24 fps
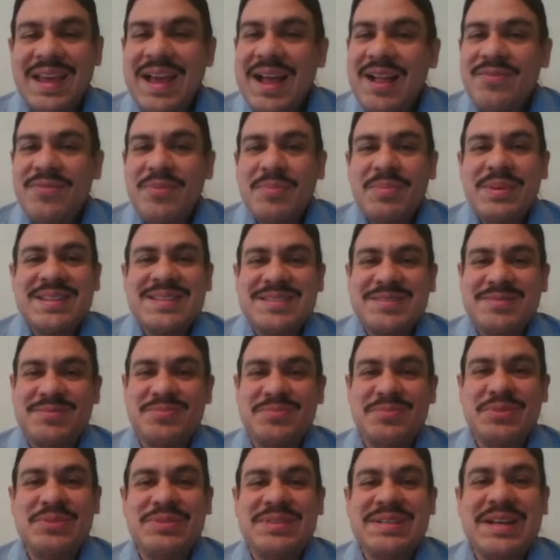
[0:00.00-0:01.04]
Alphabets.
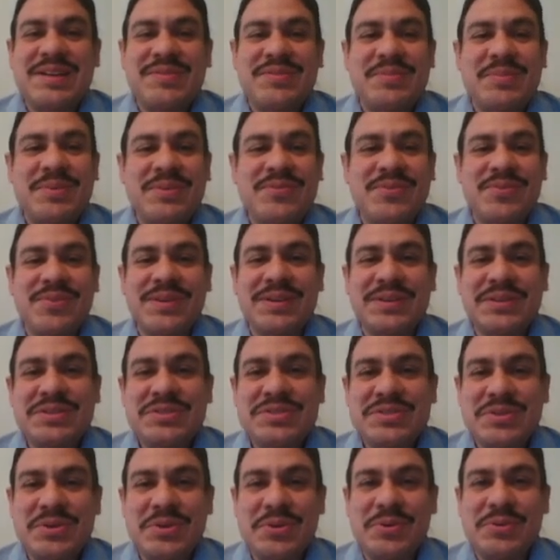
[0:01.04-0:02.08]
We use an alphabet for
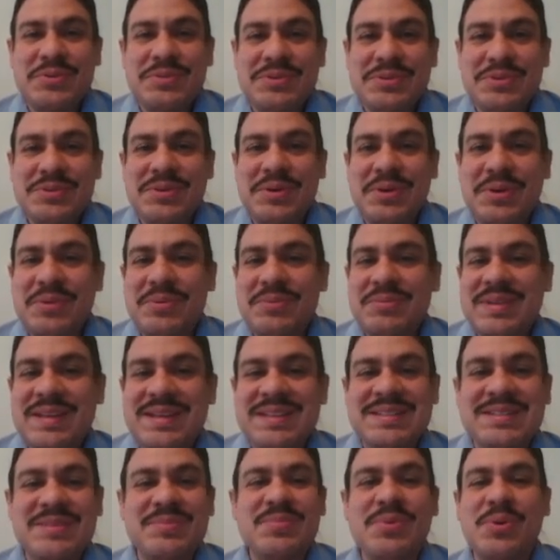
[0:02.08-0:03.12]
English, so you know that
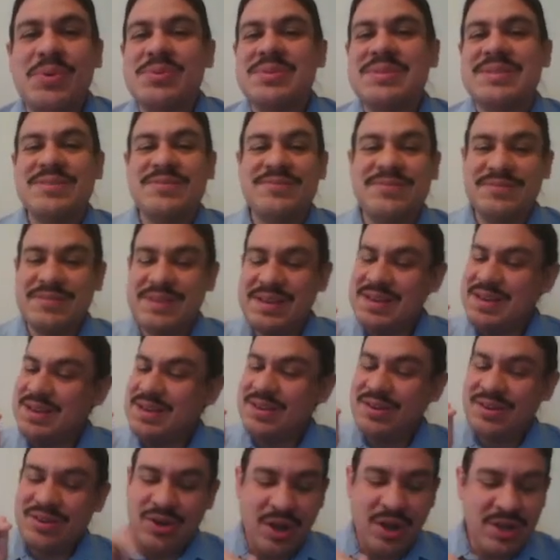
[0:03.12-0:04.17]
it's composed of
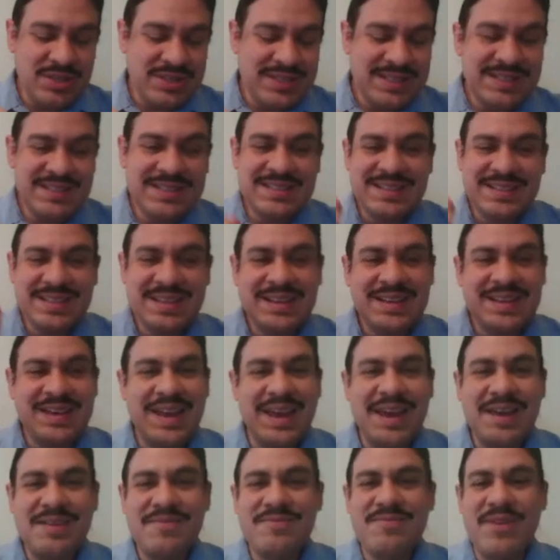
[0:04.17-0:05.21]
consonants
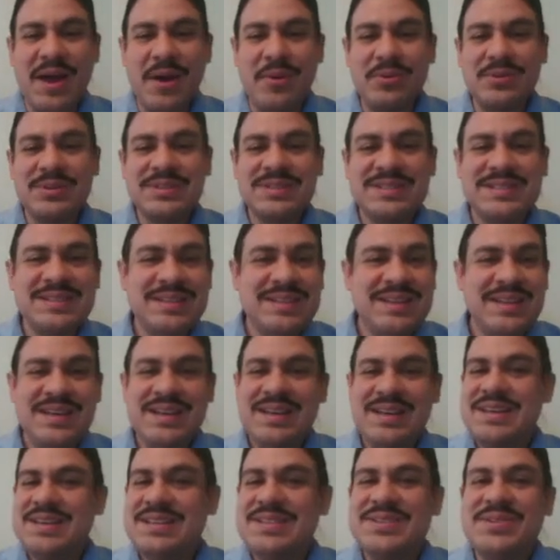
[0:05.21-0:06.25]
and vowels.
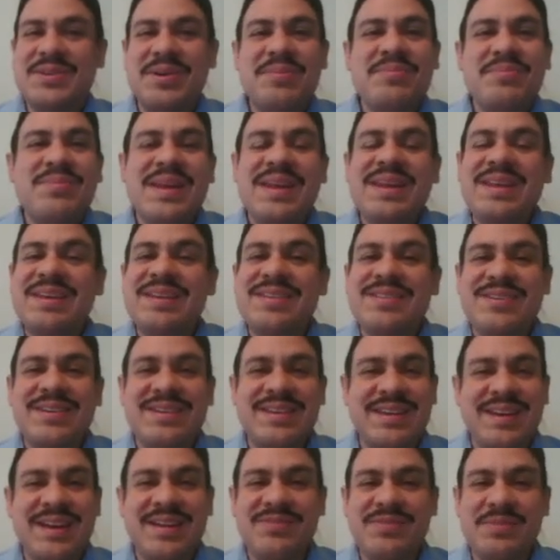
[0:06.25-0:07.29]
So are many other
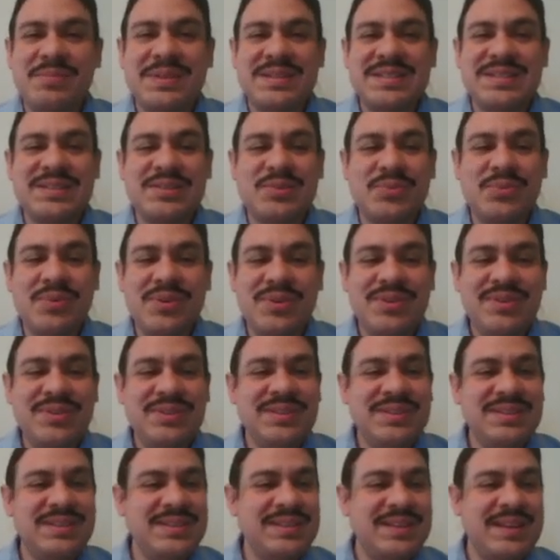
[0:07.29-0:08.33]
alphabets in the
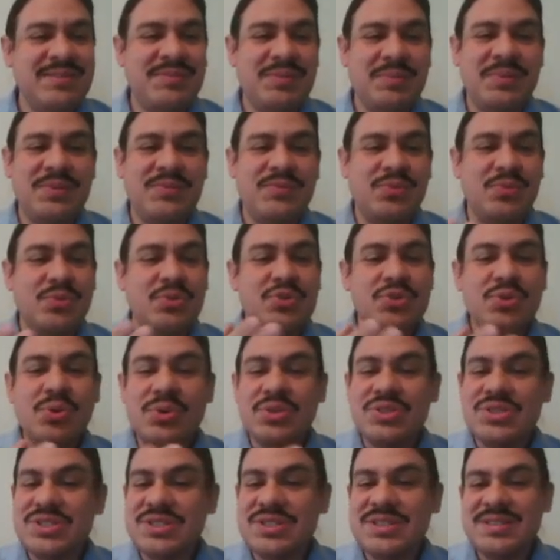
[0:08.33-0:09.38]
world. The alphabet for
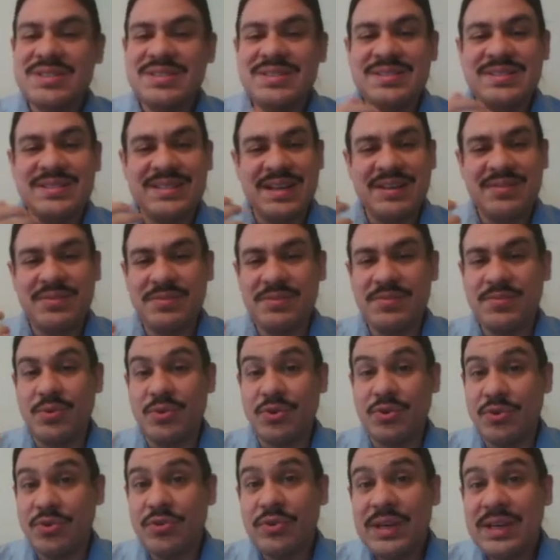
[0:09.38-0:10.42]
Georgian, the alphabet for
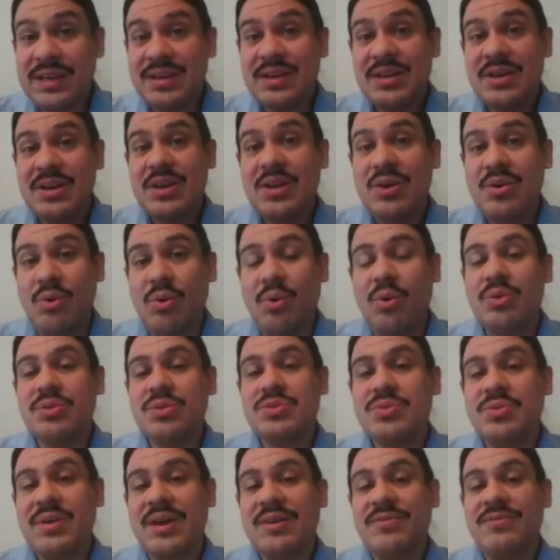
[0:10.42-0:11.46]
Greek,
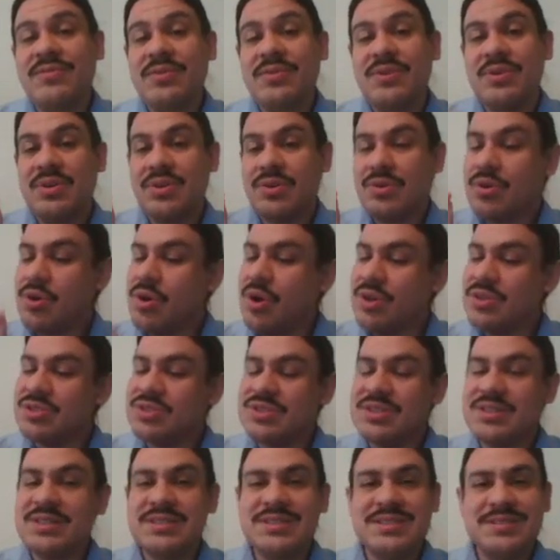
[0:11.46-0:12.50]
also have
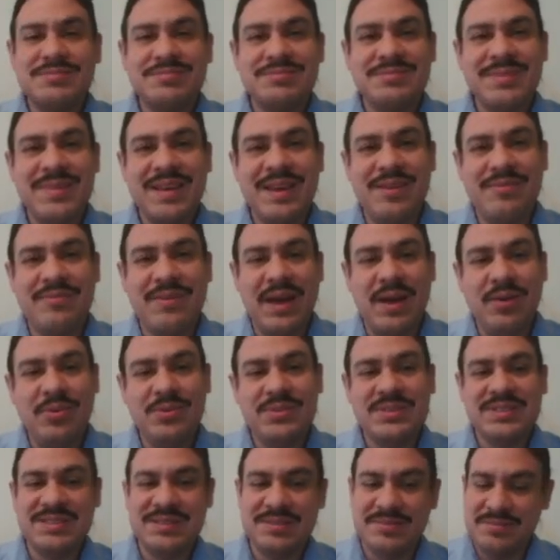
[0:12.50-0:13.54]
consonants and
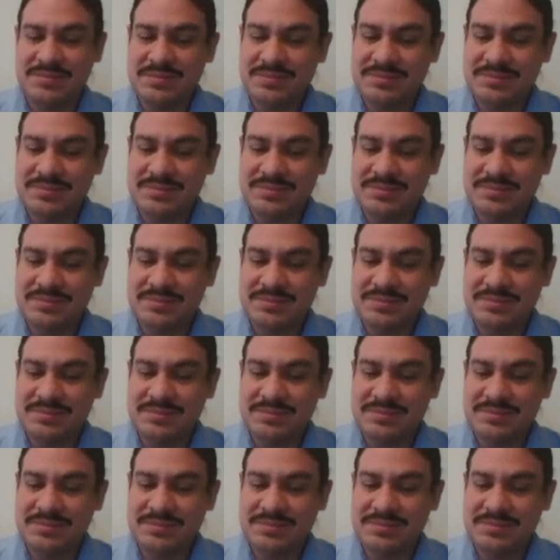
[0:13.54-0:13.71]
vowels.